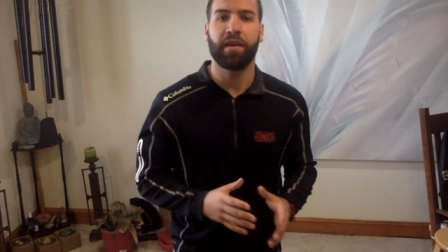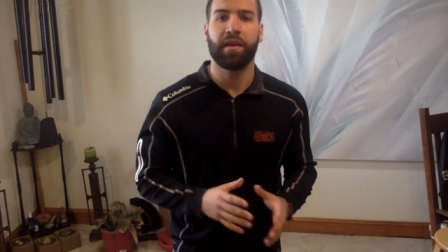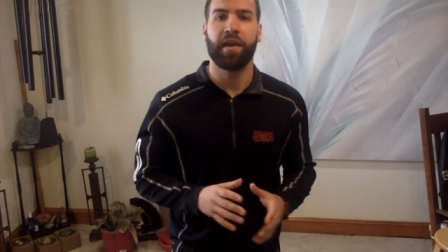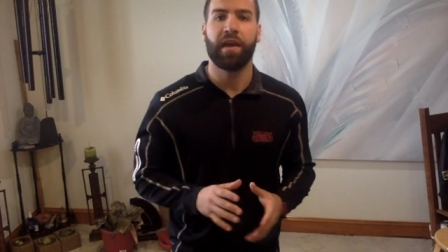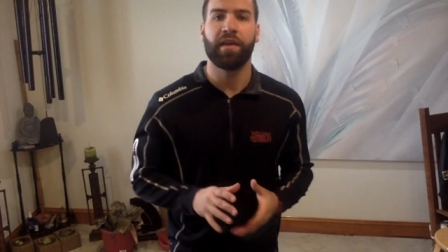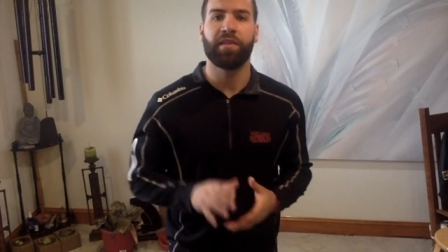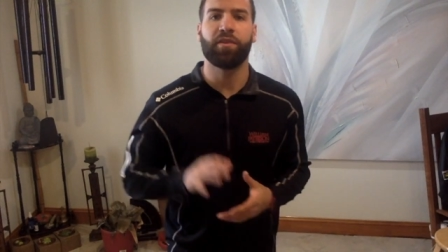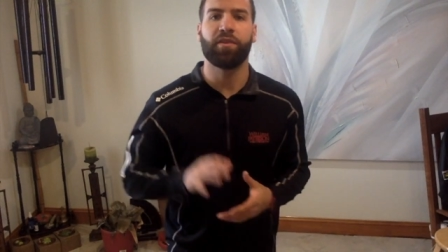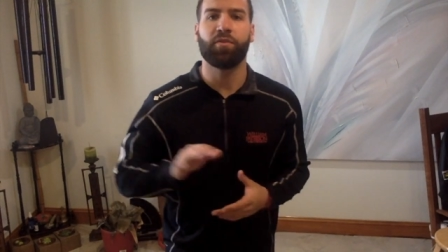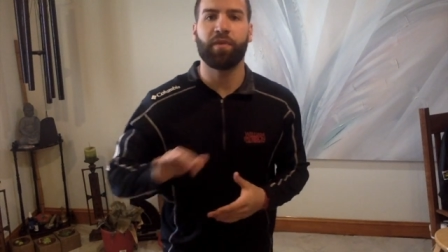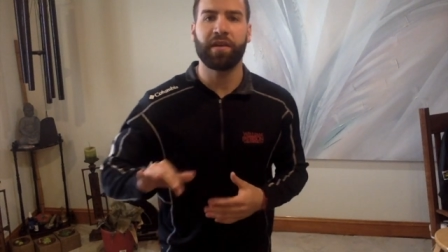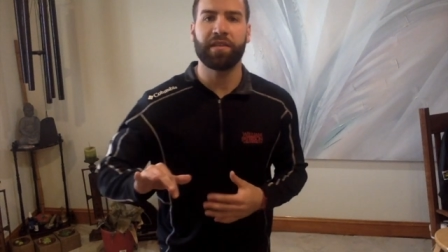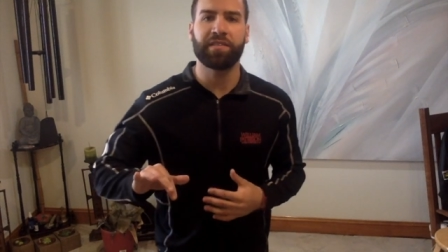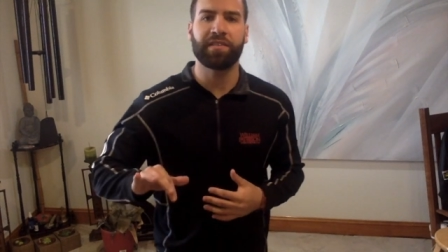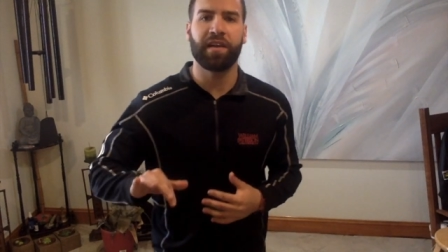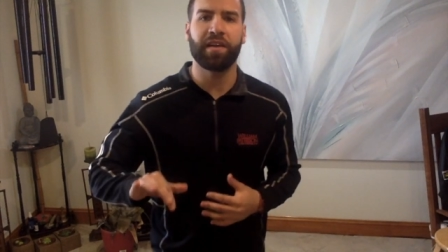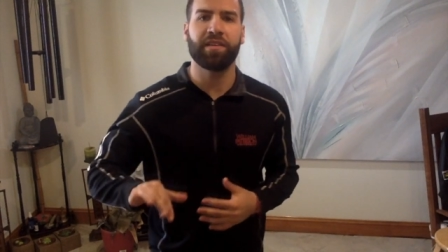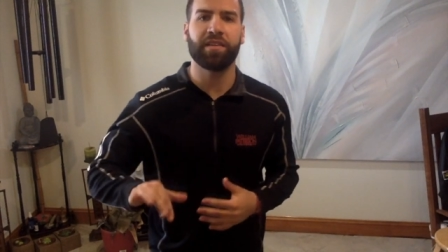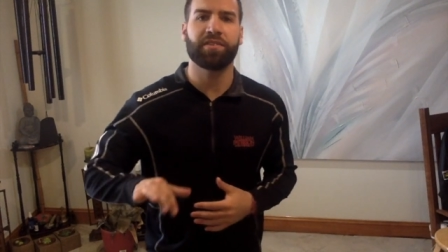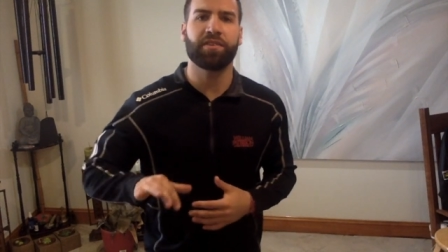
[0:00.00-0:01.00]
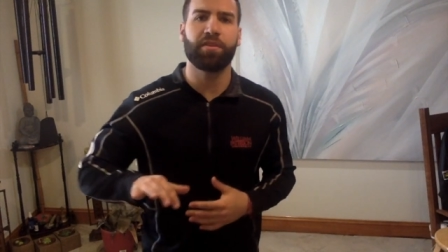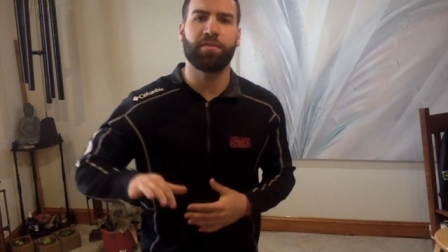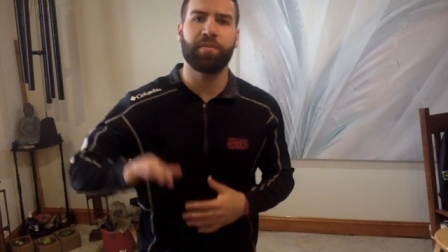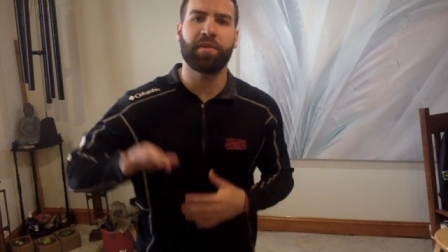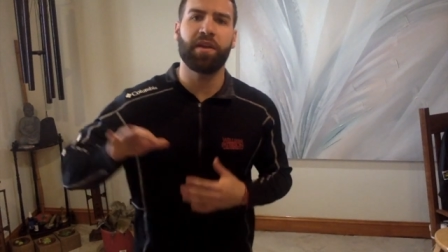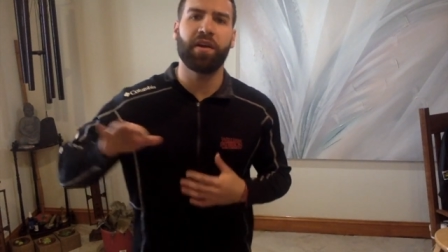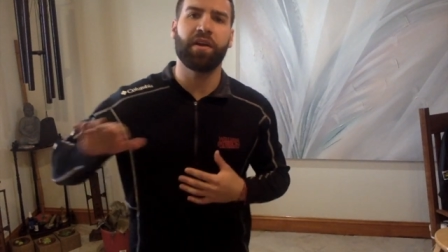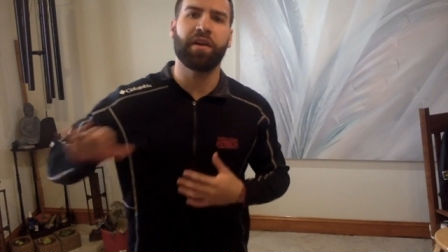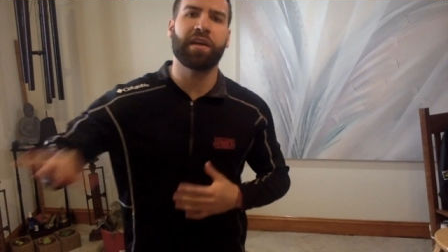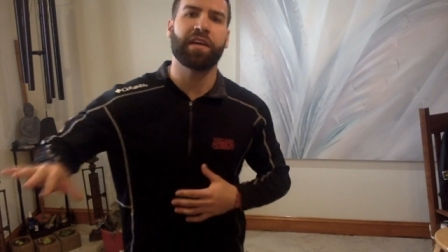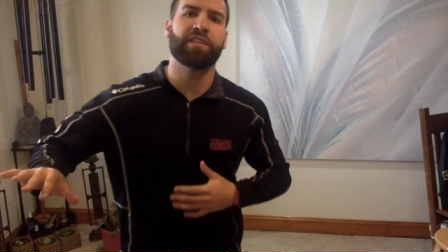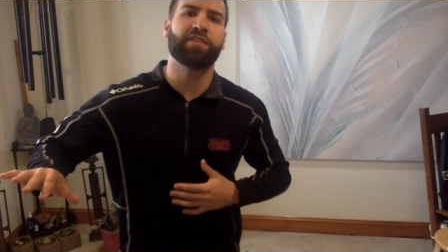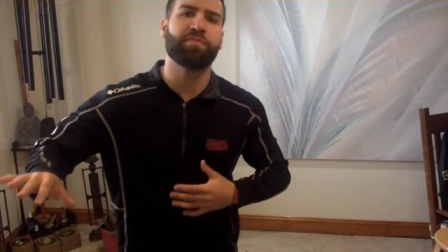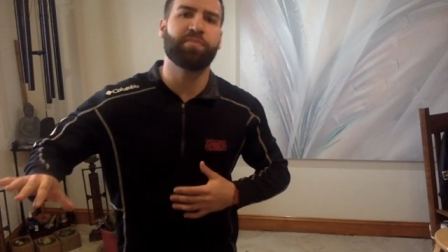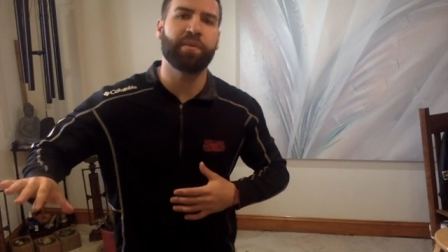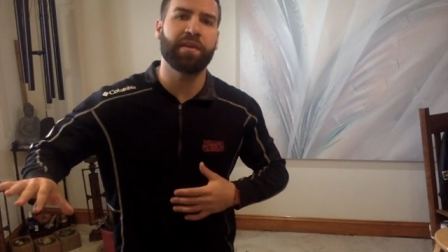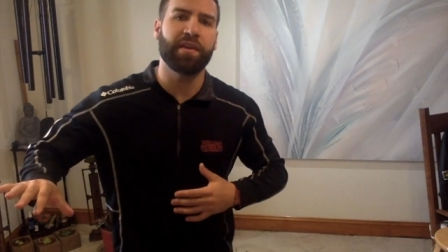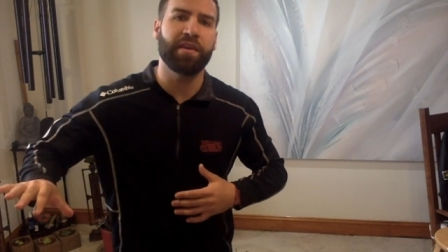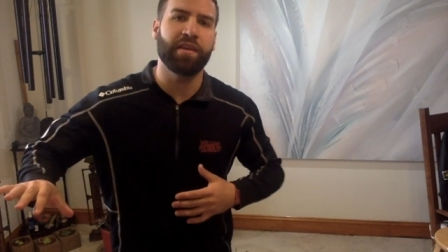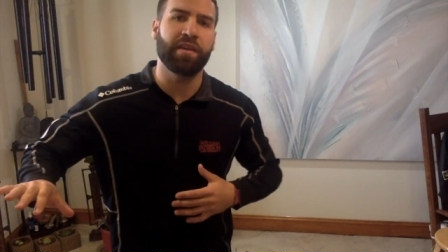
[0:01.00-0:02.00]
and the right side is gonna be against
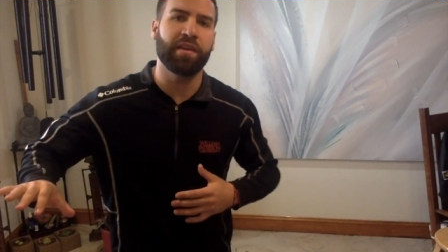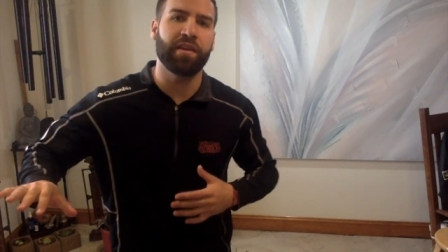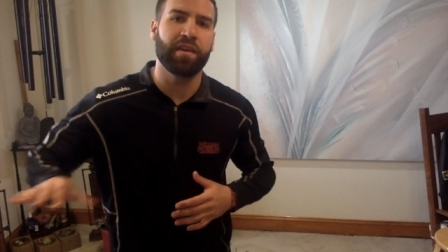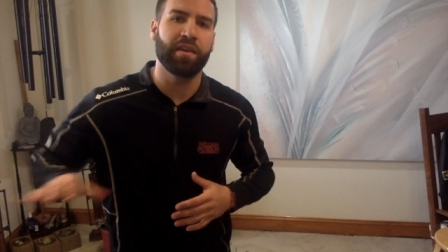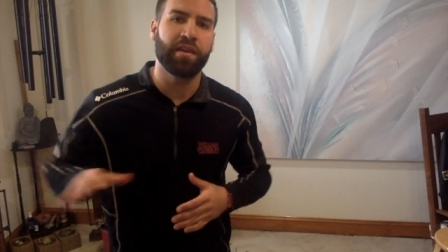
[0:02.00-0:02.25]
PE.